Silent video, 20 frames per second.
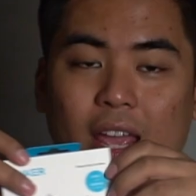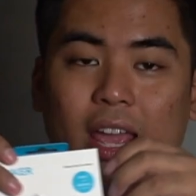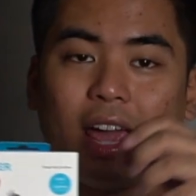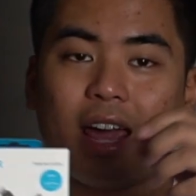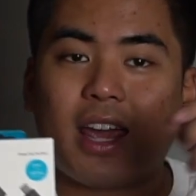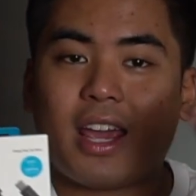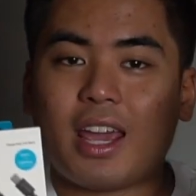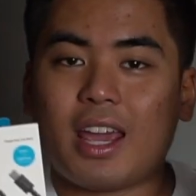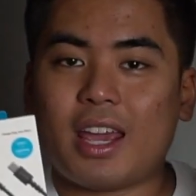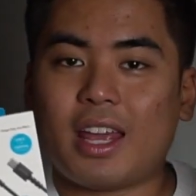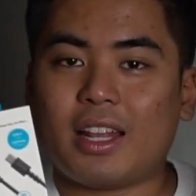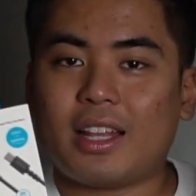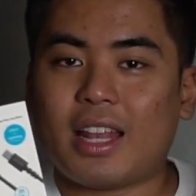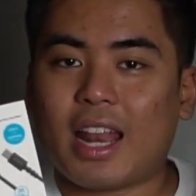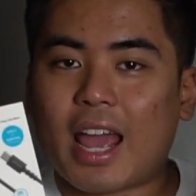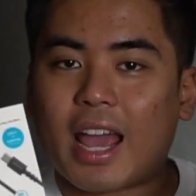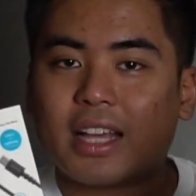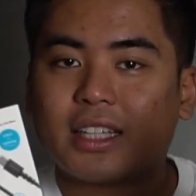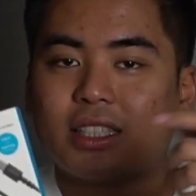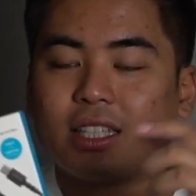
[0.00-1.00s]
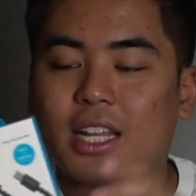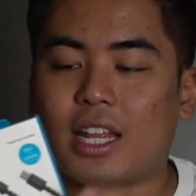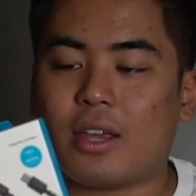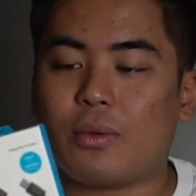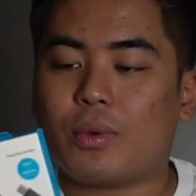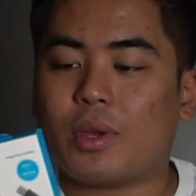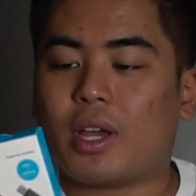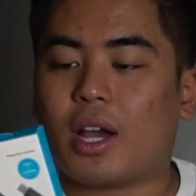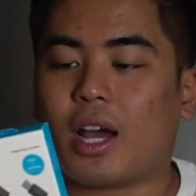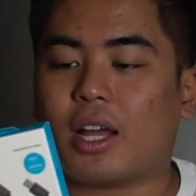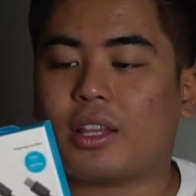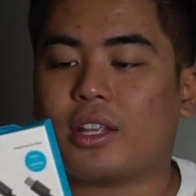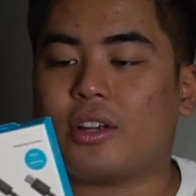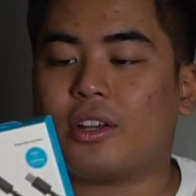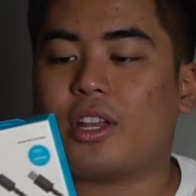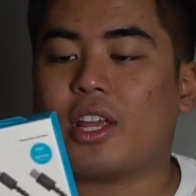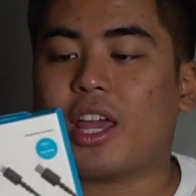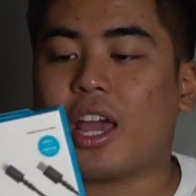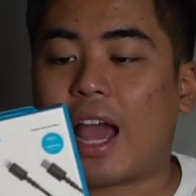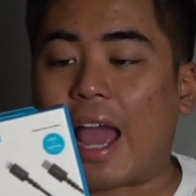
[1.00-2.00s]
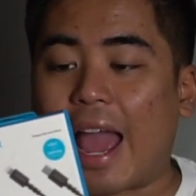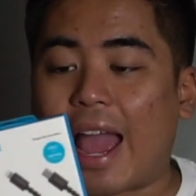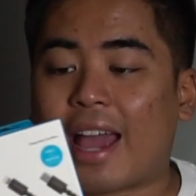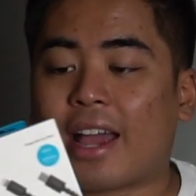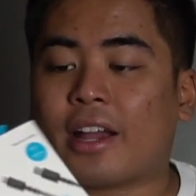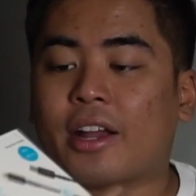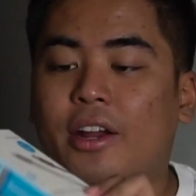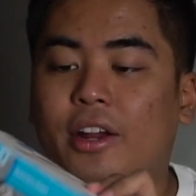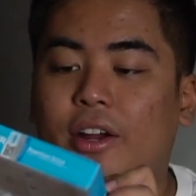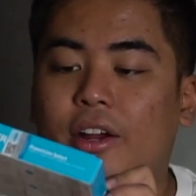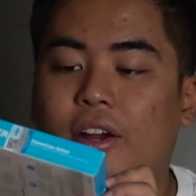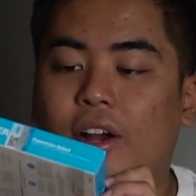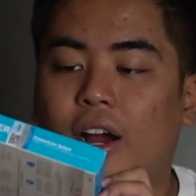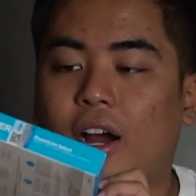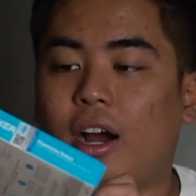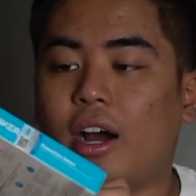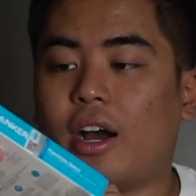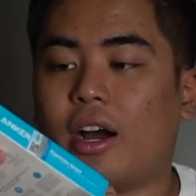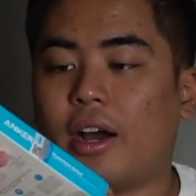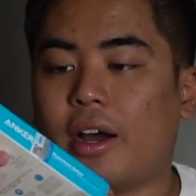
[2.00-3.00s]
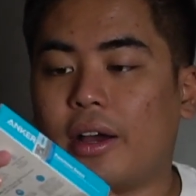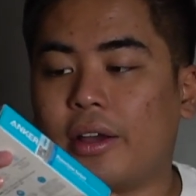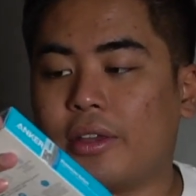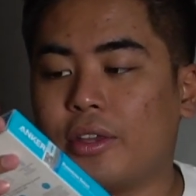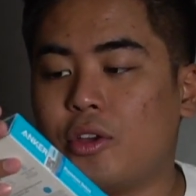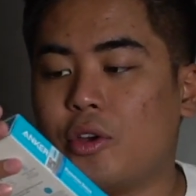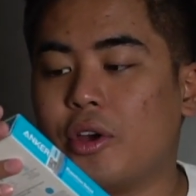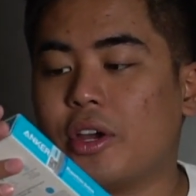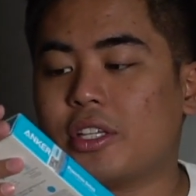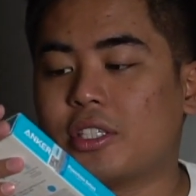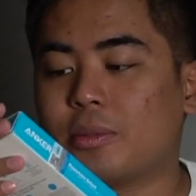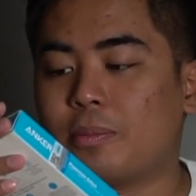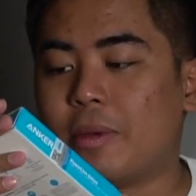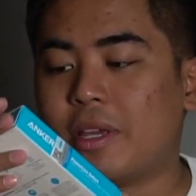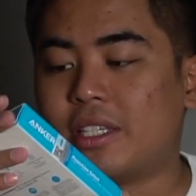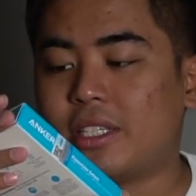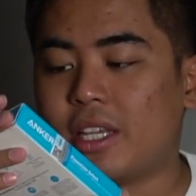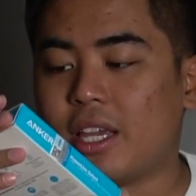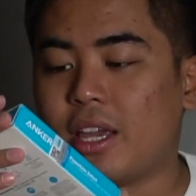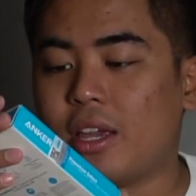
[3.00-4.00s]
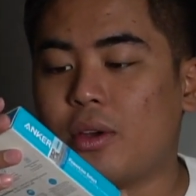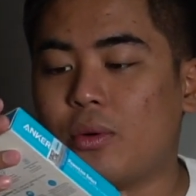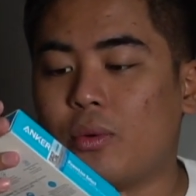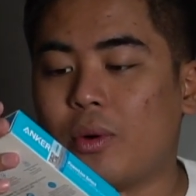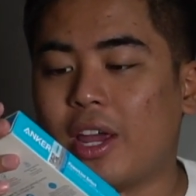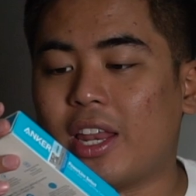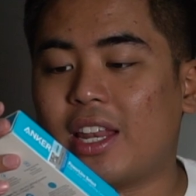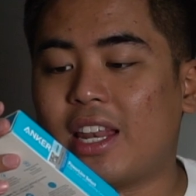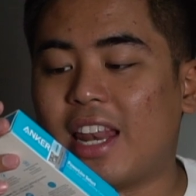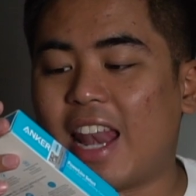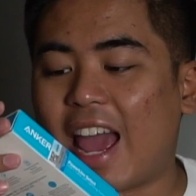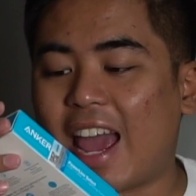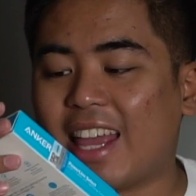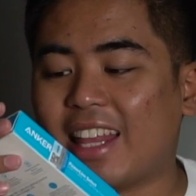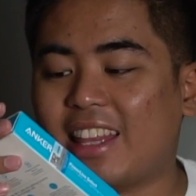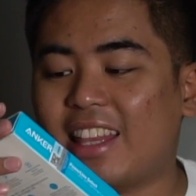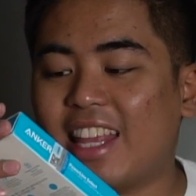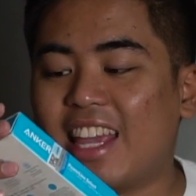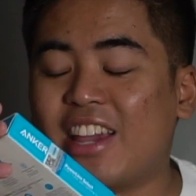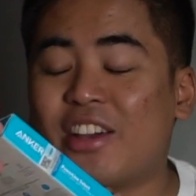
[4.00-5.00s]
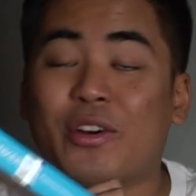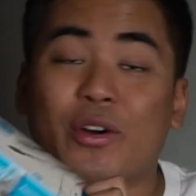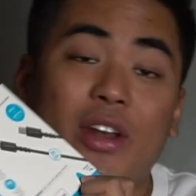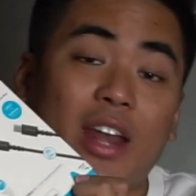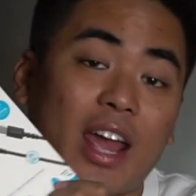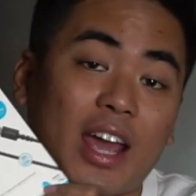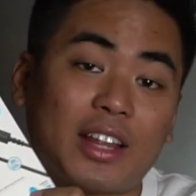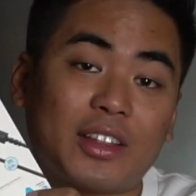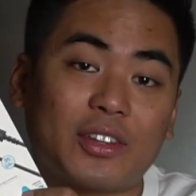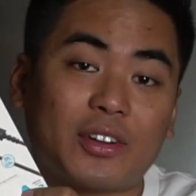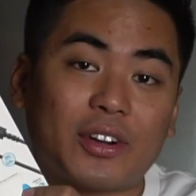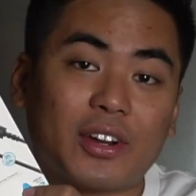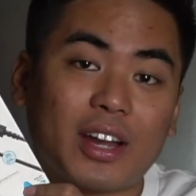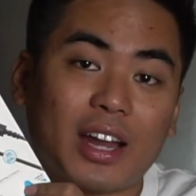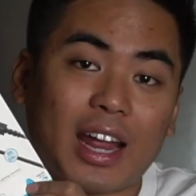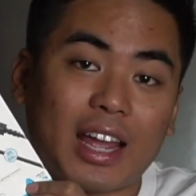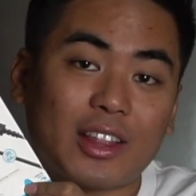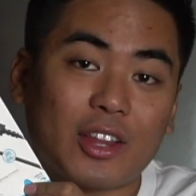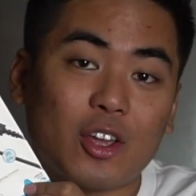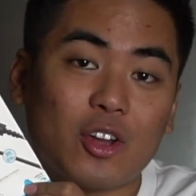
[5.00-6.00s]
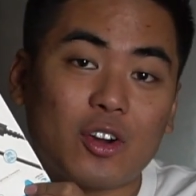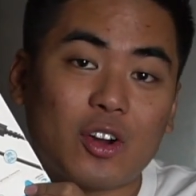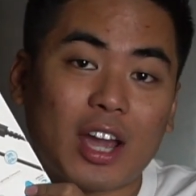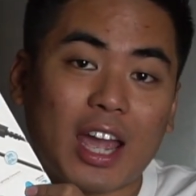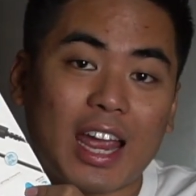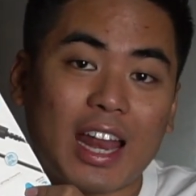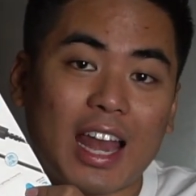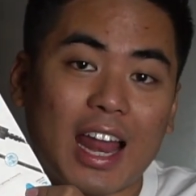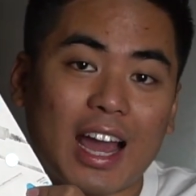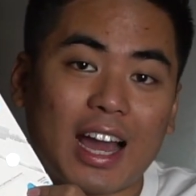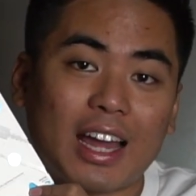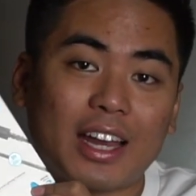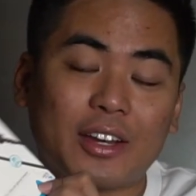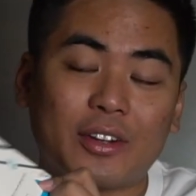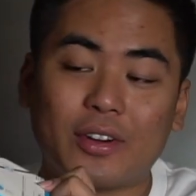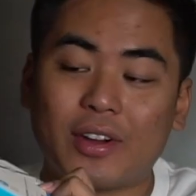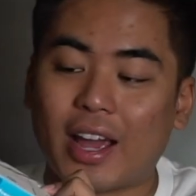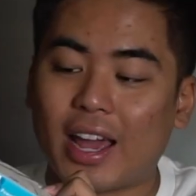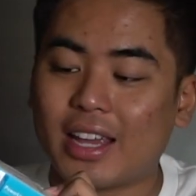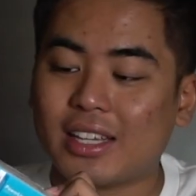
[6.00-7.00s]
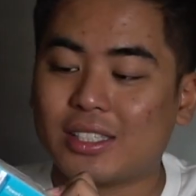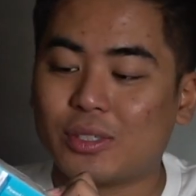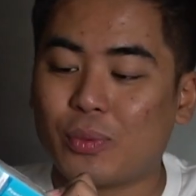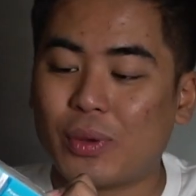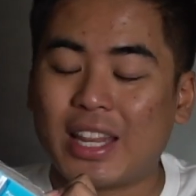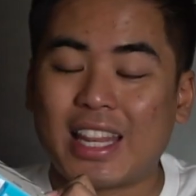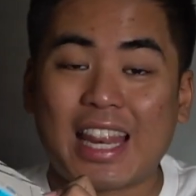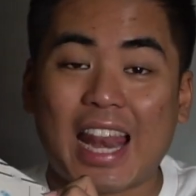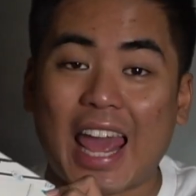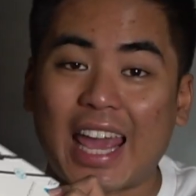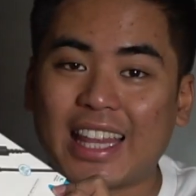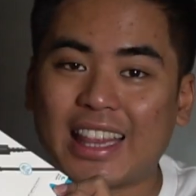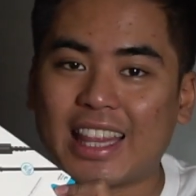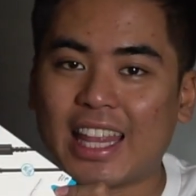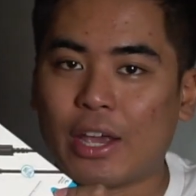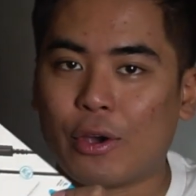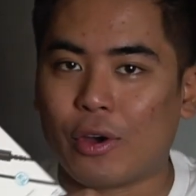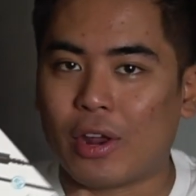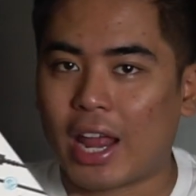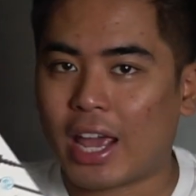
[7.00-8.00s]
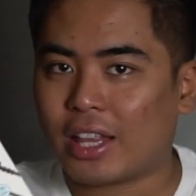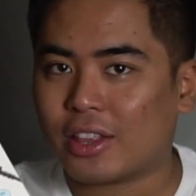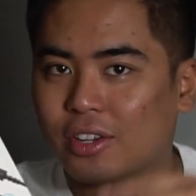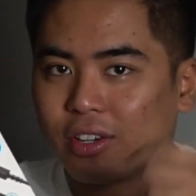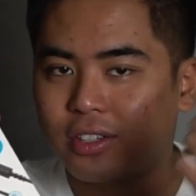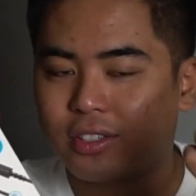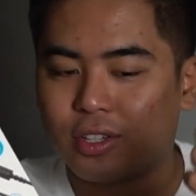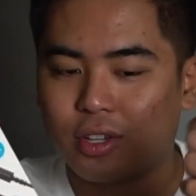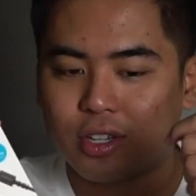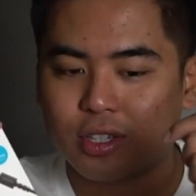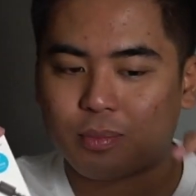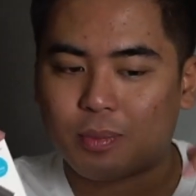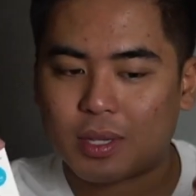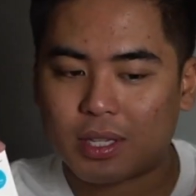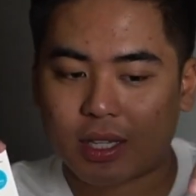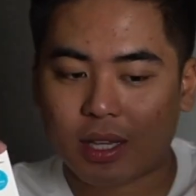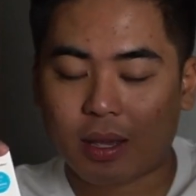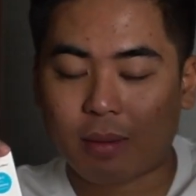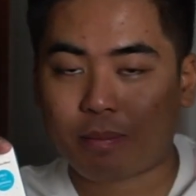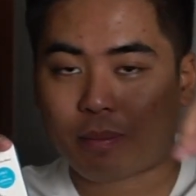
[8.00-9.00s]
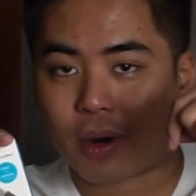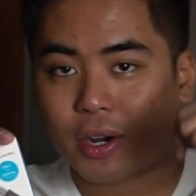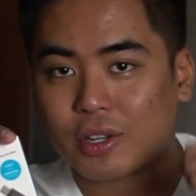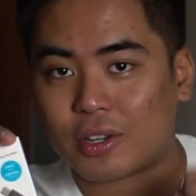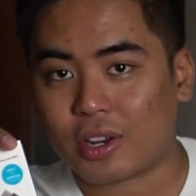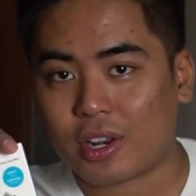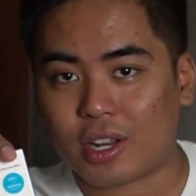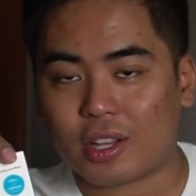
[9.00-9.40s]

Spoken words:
And lastly, we got here the Anker USB-C with lightning connector. Ito yung kailangan ko, guys, with lightning connector. So USB-C, part na